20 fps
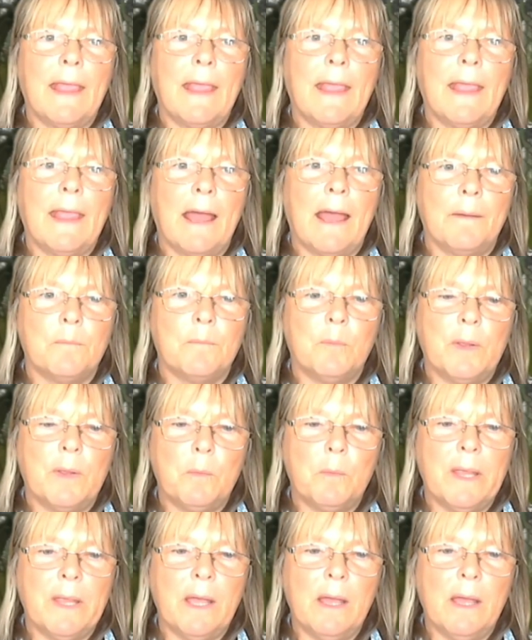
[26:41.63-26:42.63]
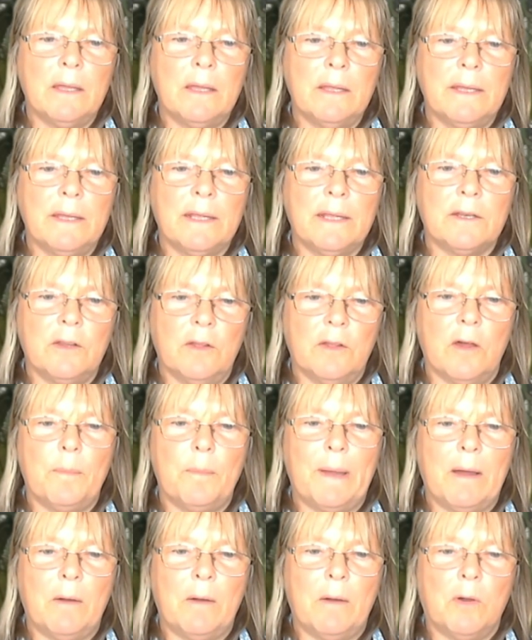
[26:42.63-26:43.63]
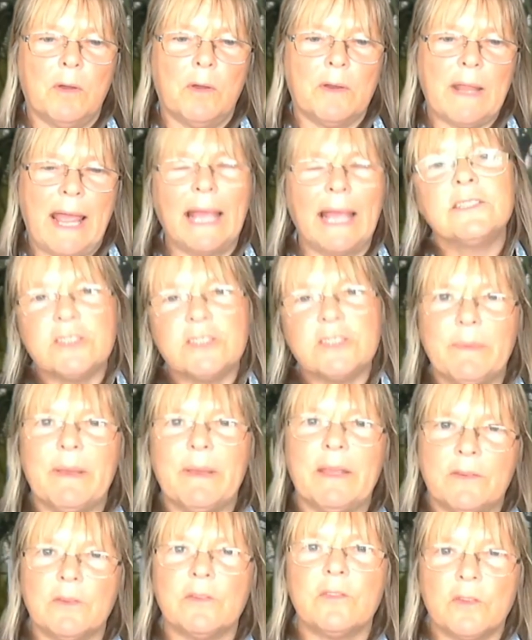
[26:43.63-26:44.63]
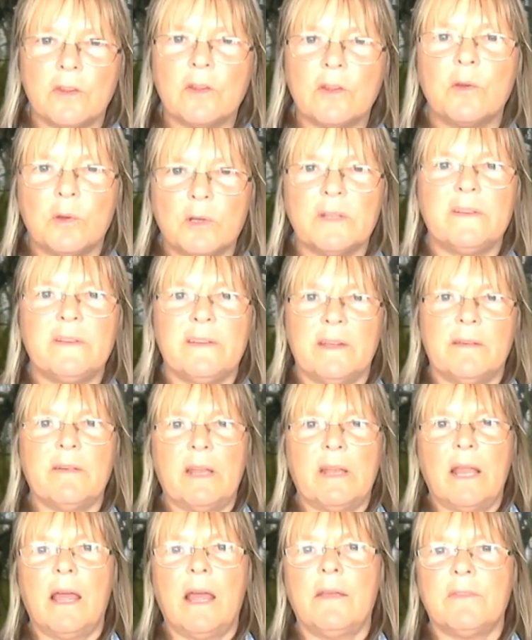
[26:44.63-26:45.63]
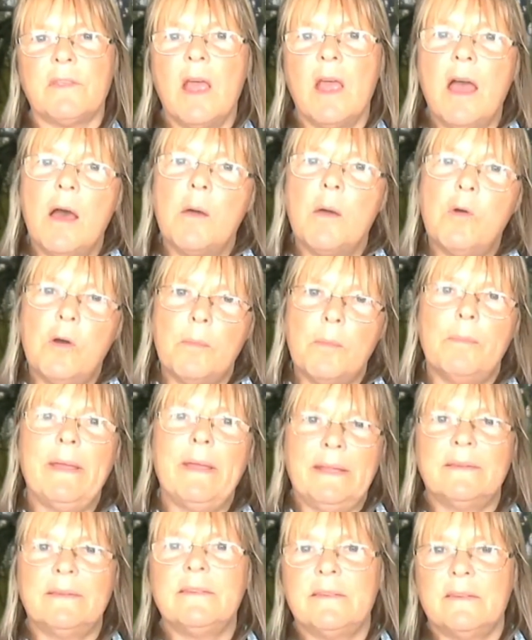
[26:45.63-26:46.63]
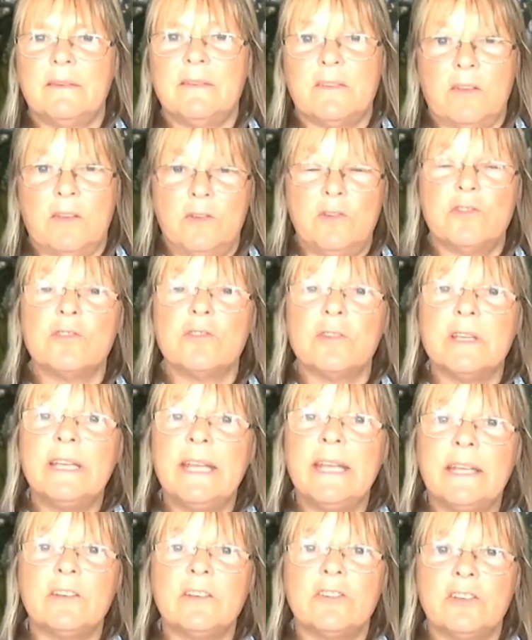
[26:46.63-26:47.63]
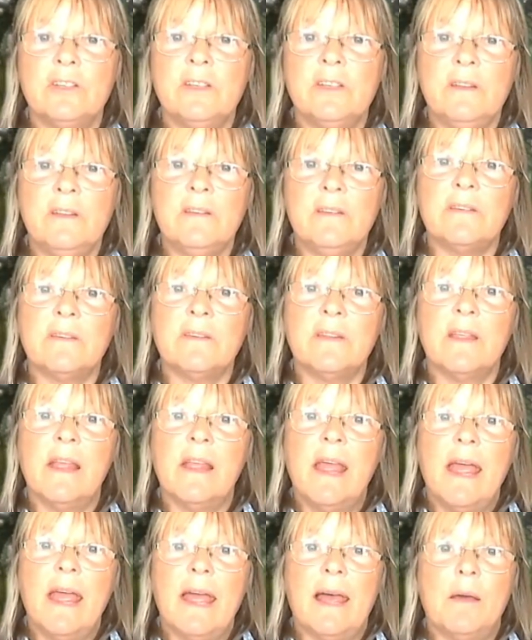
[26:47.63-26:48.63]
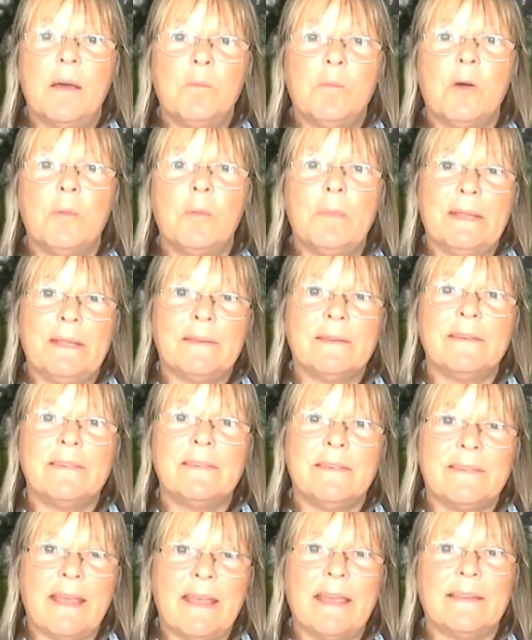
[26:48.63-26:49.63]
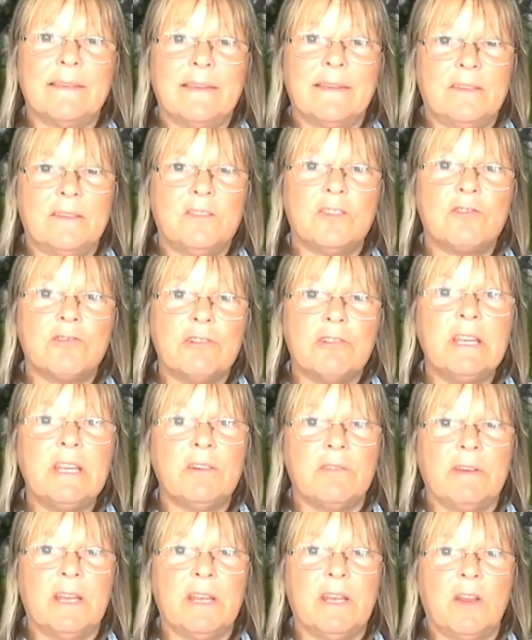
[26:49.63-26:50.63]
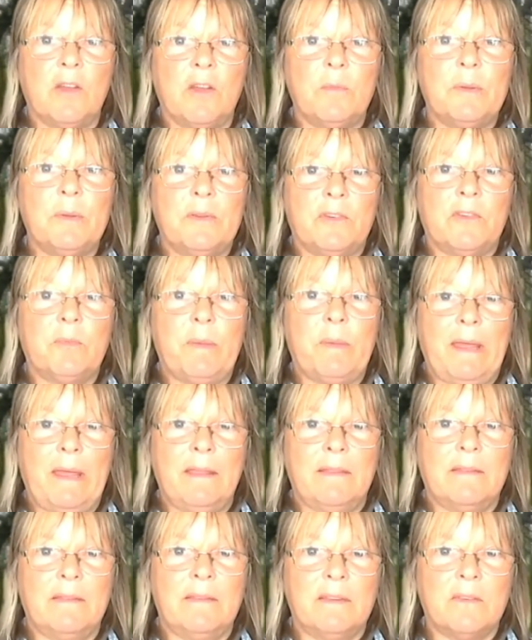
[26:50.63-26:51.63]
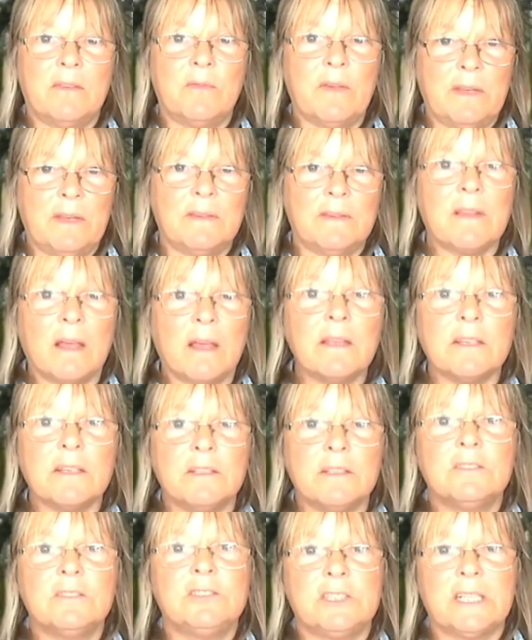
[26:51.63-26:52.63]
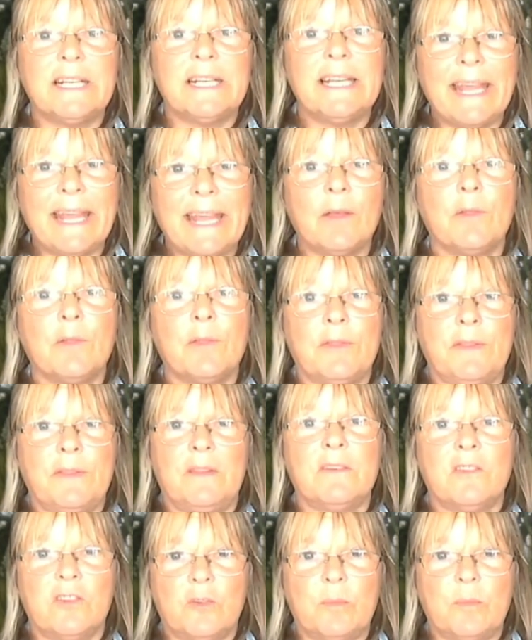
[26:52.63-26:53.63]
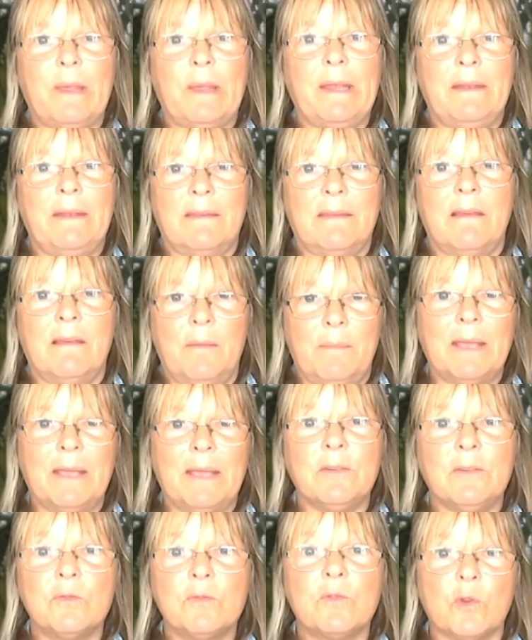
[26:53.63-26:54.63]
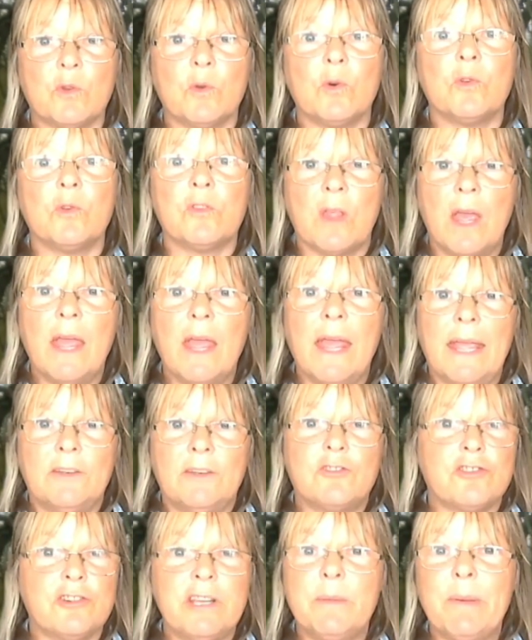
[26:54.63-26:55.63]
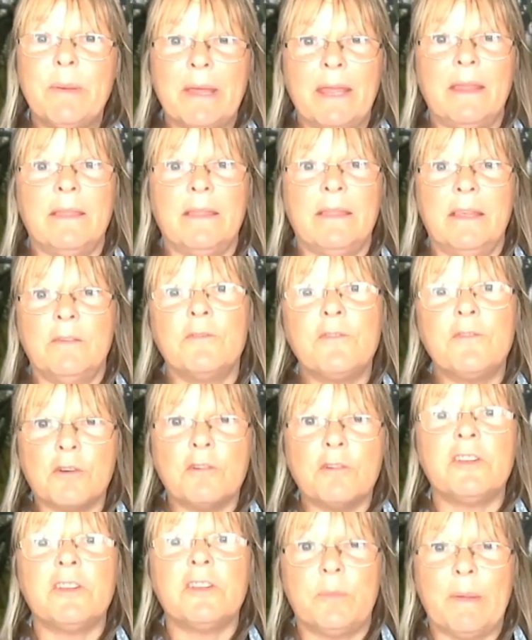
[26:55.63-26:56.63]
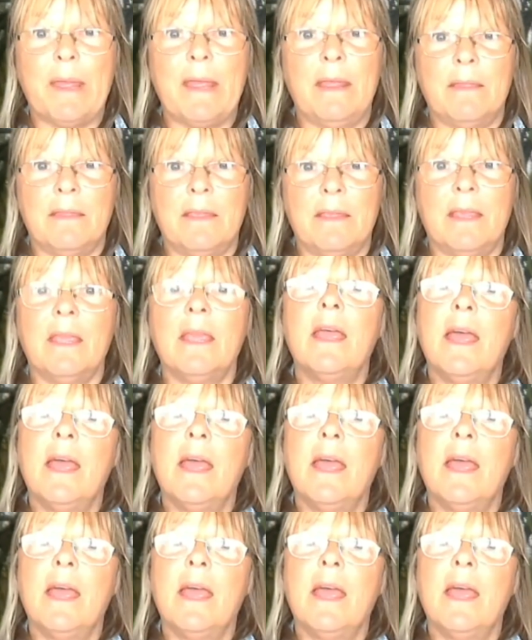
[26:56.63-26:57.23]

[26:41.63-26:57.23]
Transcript: we are learning a lot about what actually matters to the quality of our lives. And what matters is social connections. And what matters is access to greenery and open space. It's very psychologically healthy to spend time out of doors, tree bathing, forest bathing,